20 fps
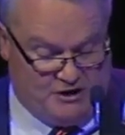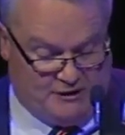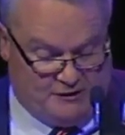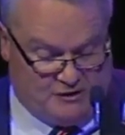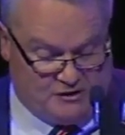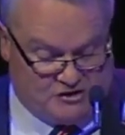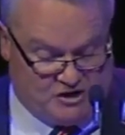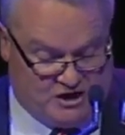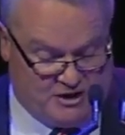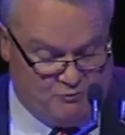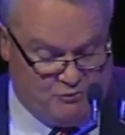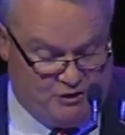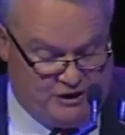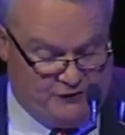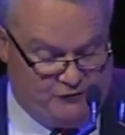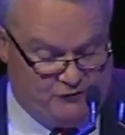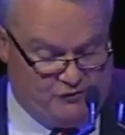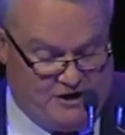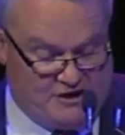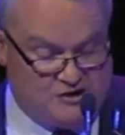If you know
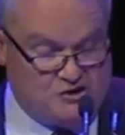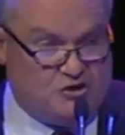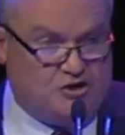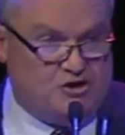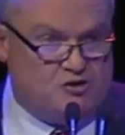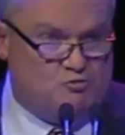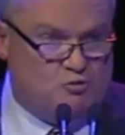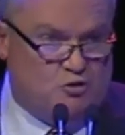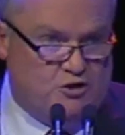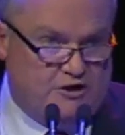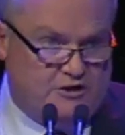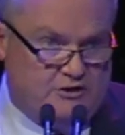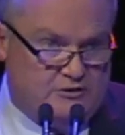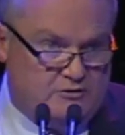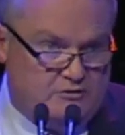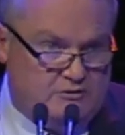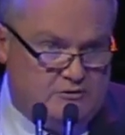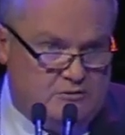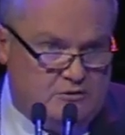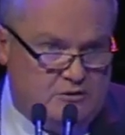Macca, know Boydie,
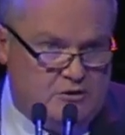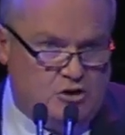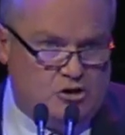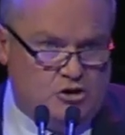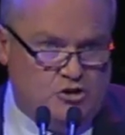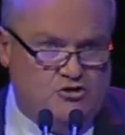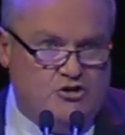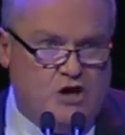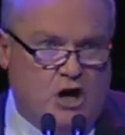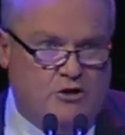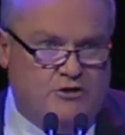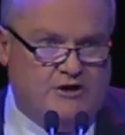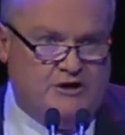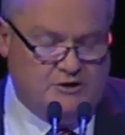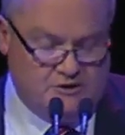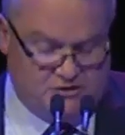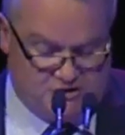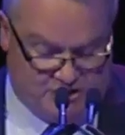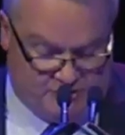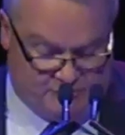know the guys who
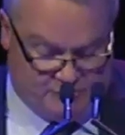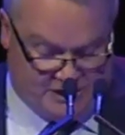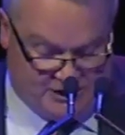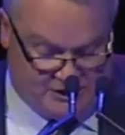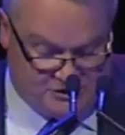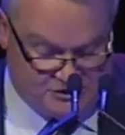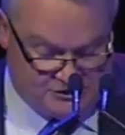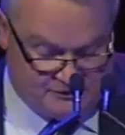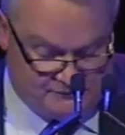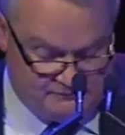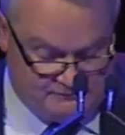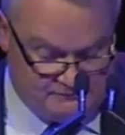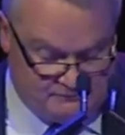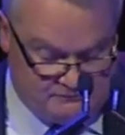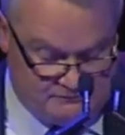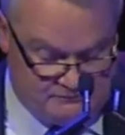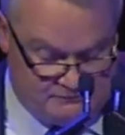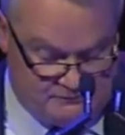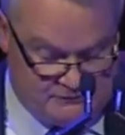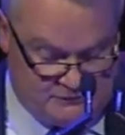play for us,
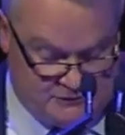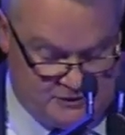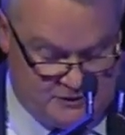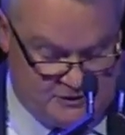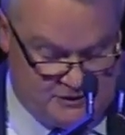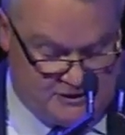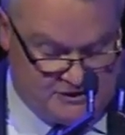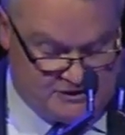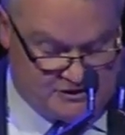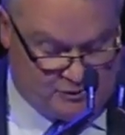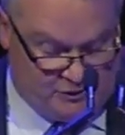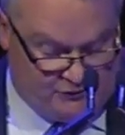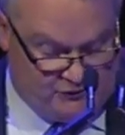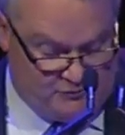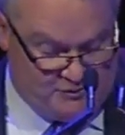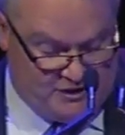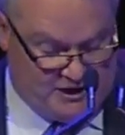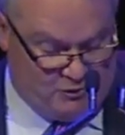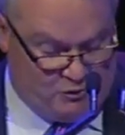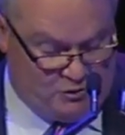and the men and women who
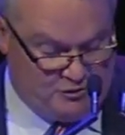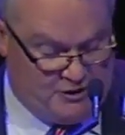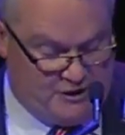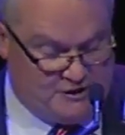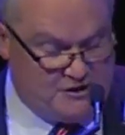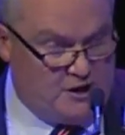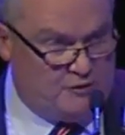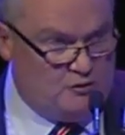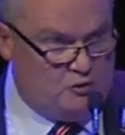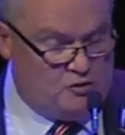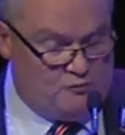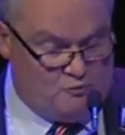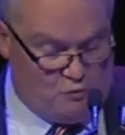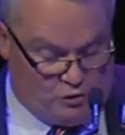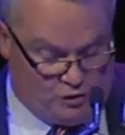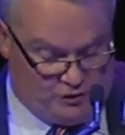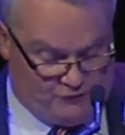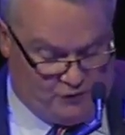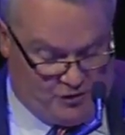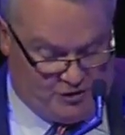get the team ready for
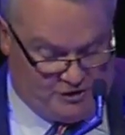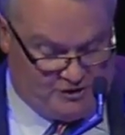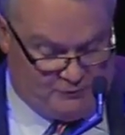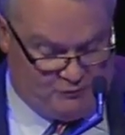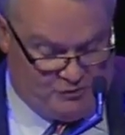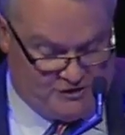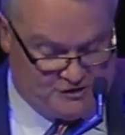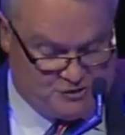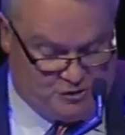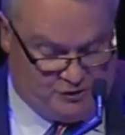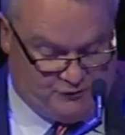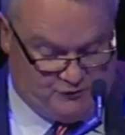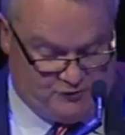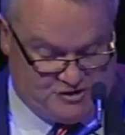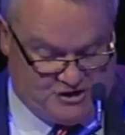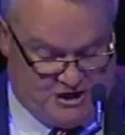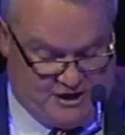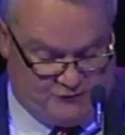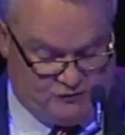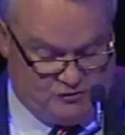action each week,
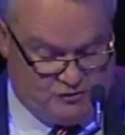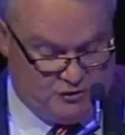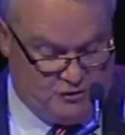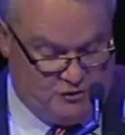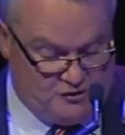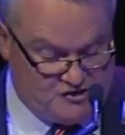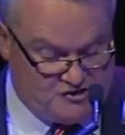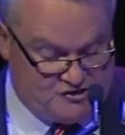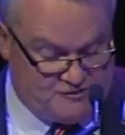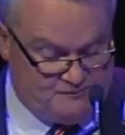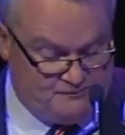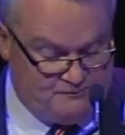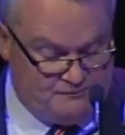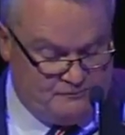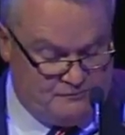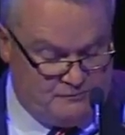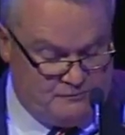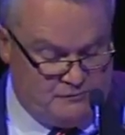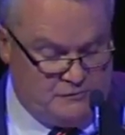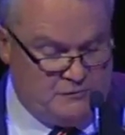you know their
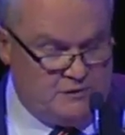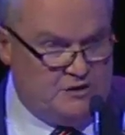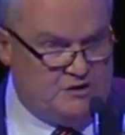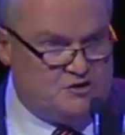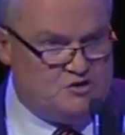determination.